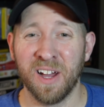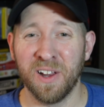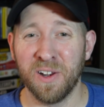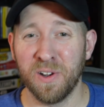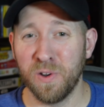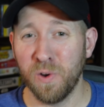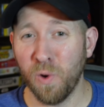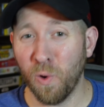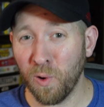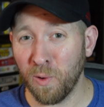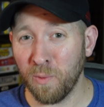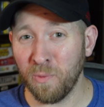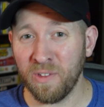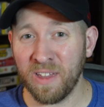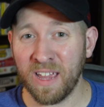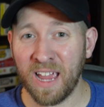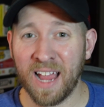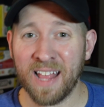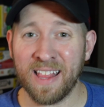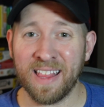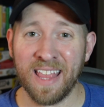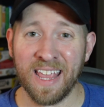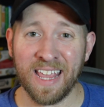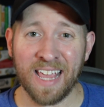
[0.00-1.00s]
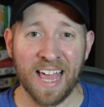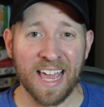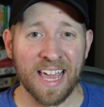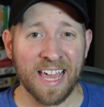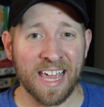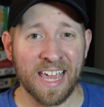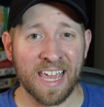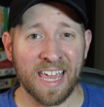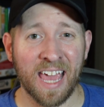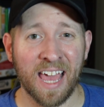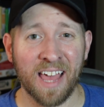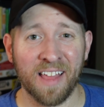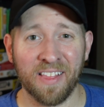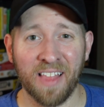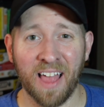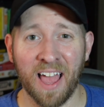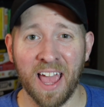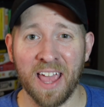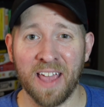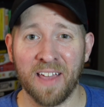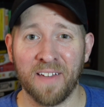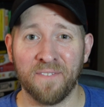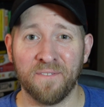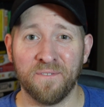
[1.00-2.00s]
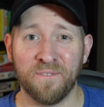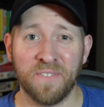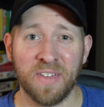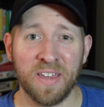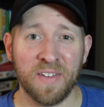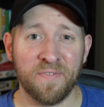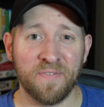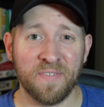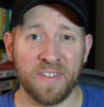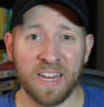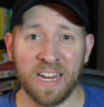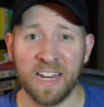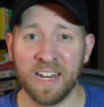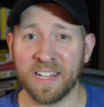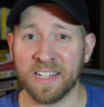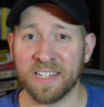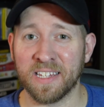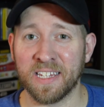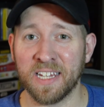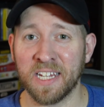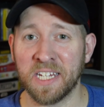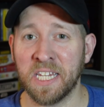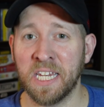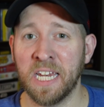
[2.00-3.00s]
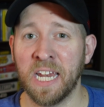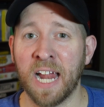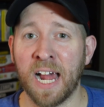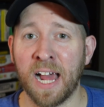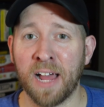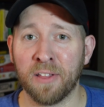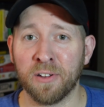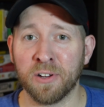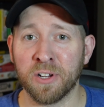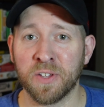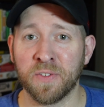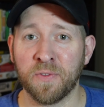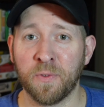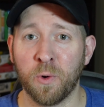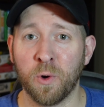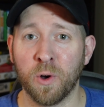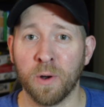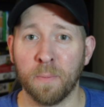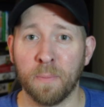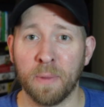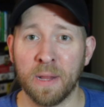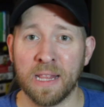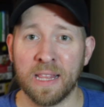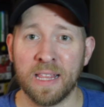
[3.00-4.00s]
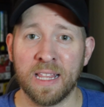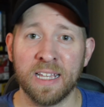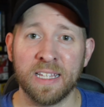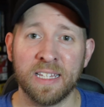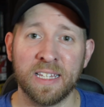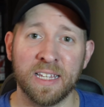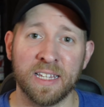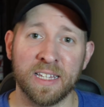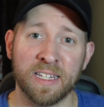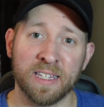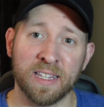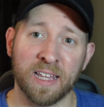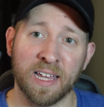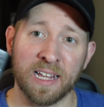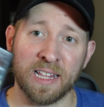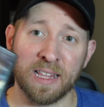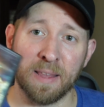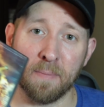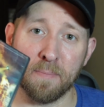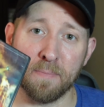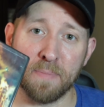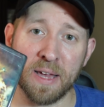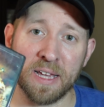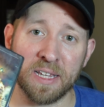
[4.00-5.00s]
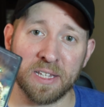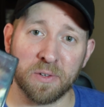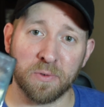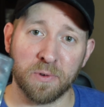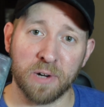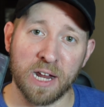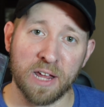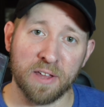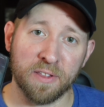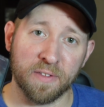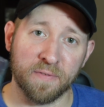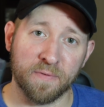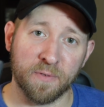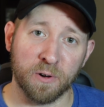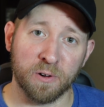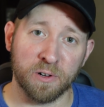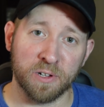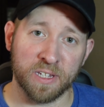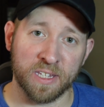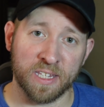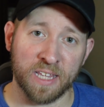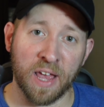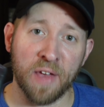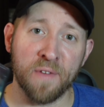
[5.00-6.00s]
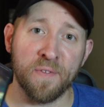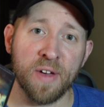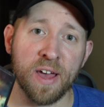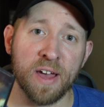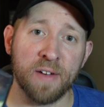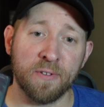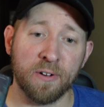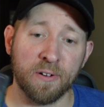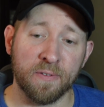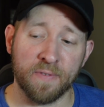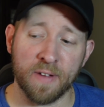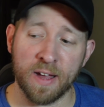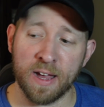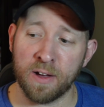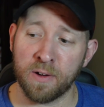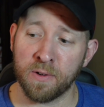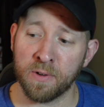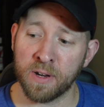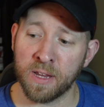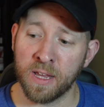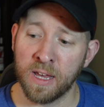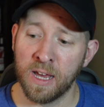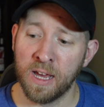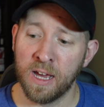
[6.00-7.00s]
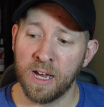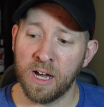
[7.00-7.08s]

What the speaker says: Normally, I think I could get like $50 to $60 for it, but this is like the best one out of the Versus I've ever found.